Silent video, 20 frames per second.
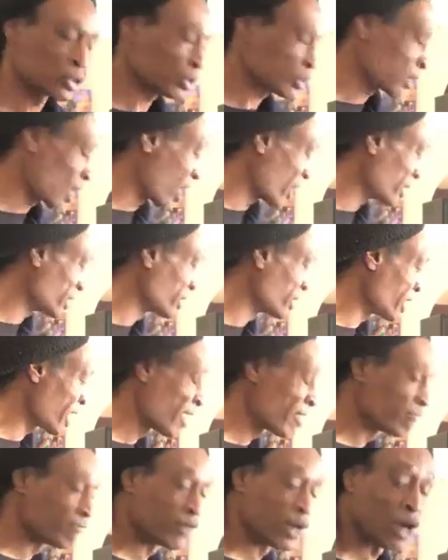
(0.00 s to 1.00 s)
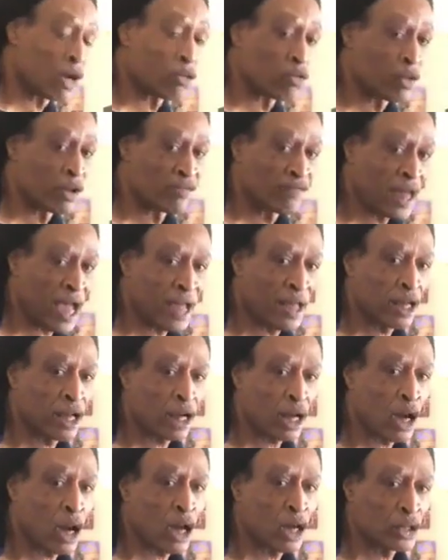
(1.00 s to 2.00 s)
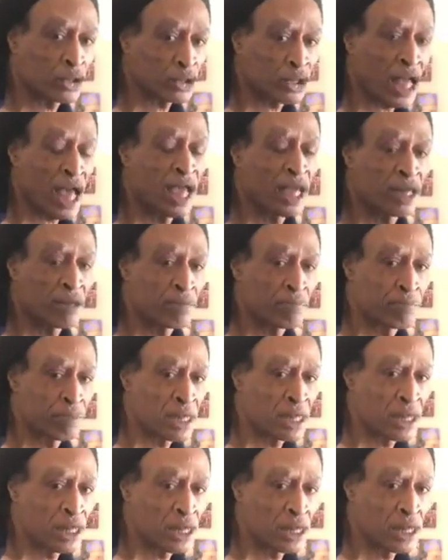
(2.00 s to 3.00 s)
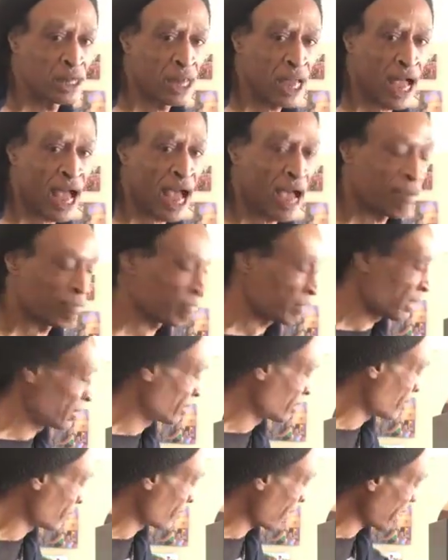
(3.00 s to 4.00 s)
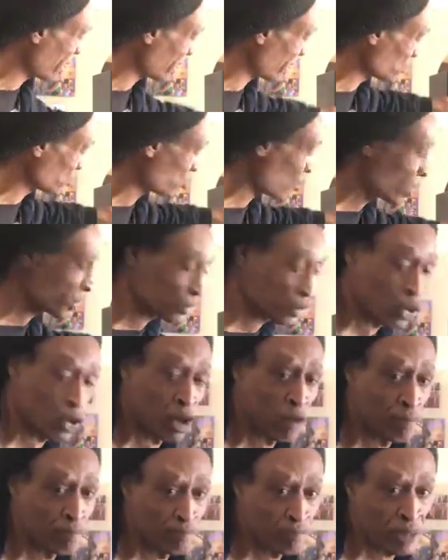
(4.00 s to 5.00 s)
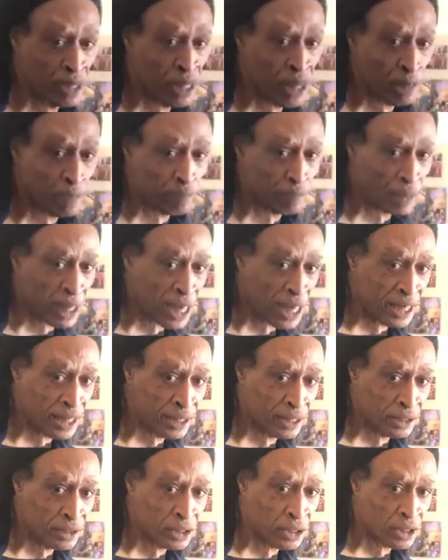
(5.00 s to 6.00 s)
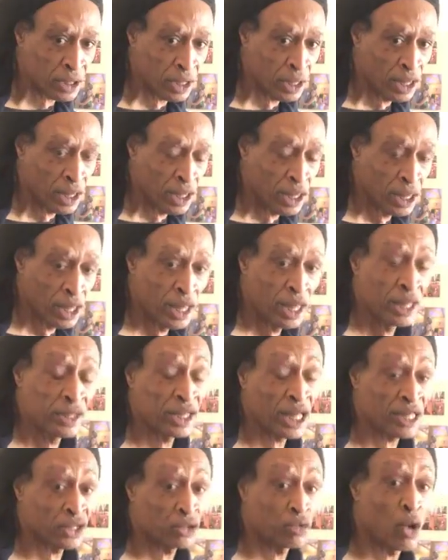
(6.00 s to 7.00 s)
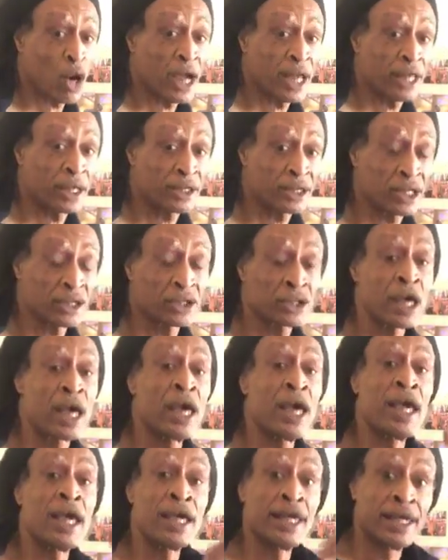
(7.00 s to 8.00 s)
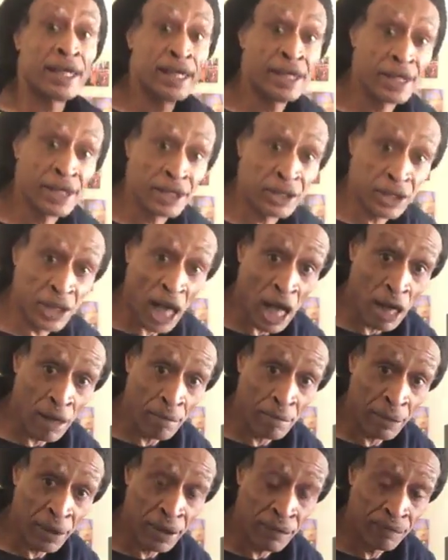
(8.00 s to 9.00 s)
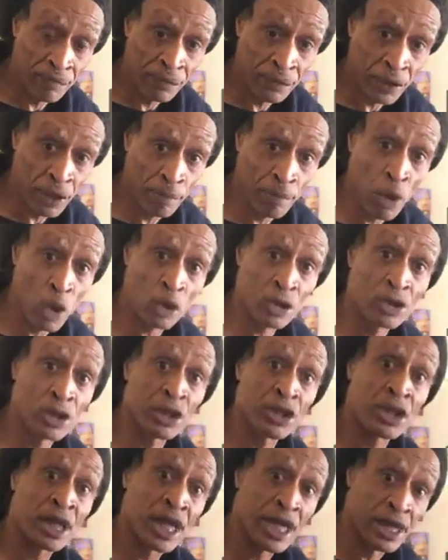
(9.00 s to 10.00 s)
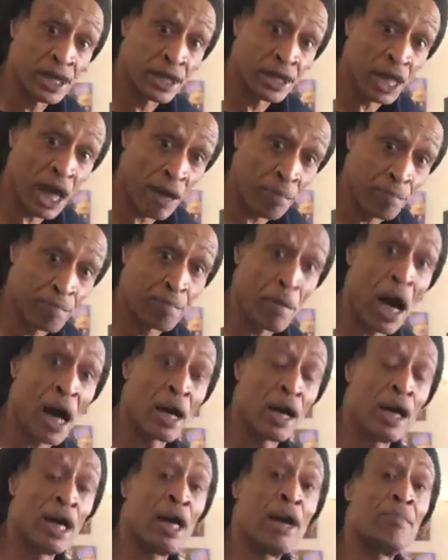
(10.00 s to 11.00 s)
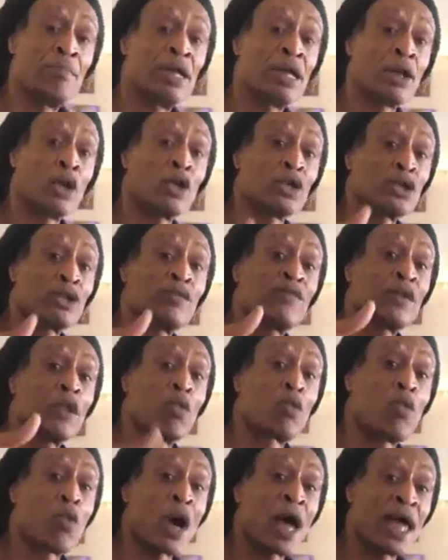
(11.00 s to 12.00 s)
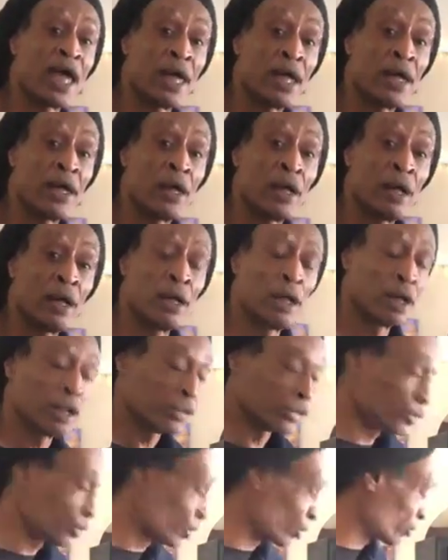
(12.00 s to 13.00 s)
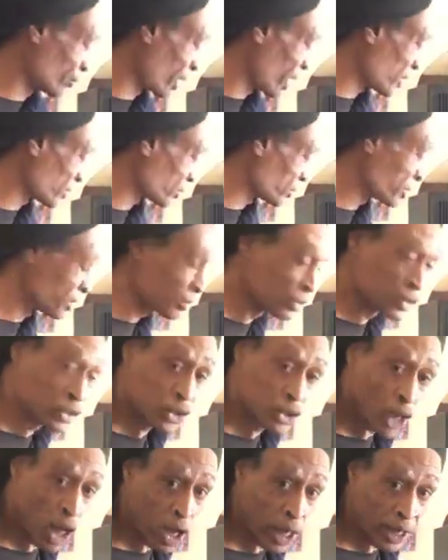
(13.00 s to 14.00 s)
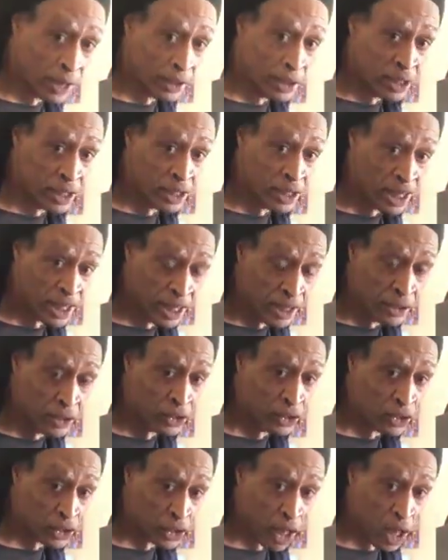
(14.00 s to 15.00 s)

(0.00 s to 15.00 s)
but slightly heavier with that class AB amp in the back. That's why it's got a bigger plate. That's why it does heat up. The box does heat up, but because of the way John has designed the